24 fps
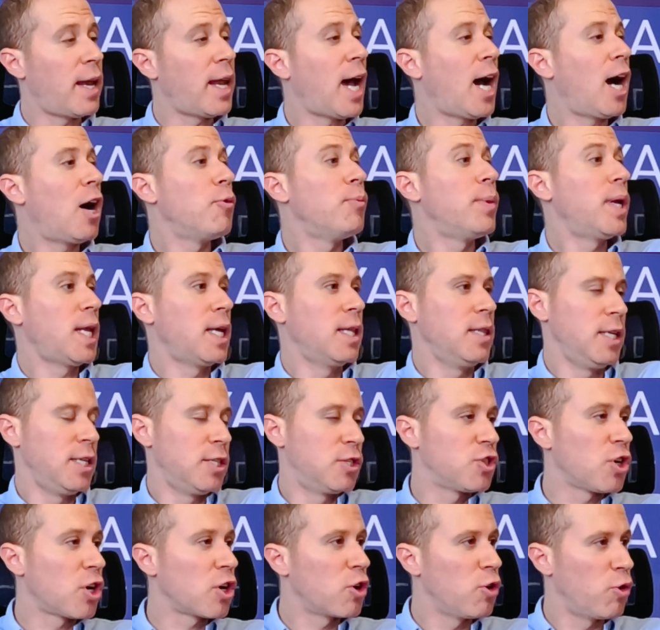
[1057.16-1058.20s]
and how many
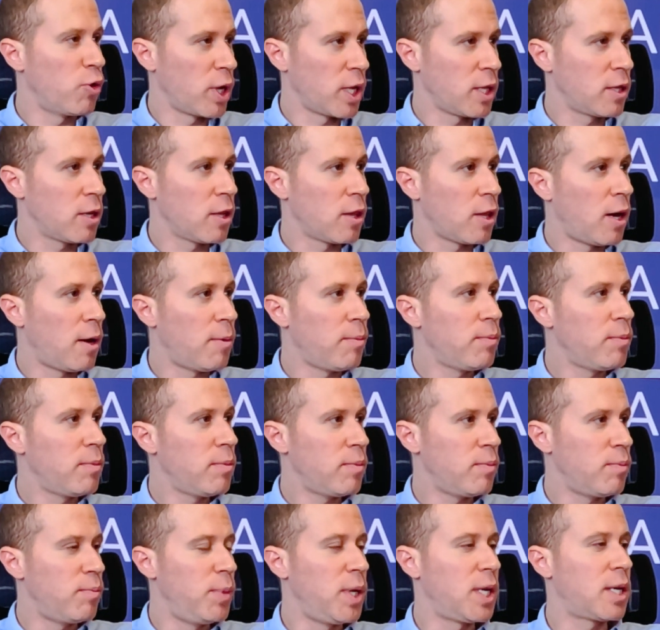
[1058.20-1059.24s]
leads are going to
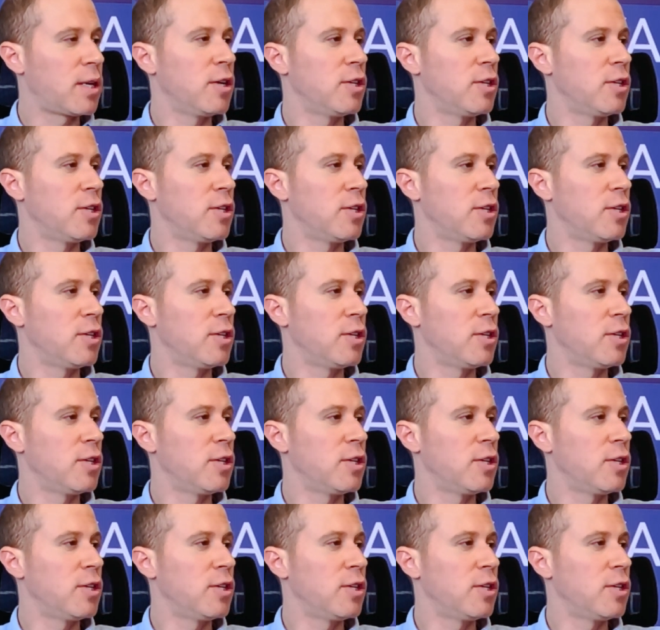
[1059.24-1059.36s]
them.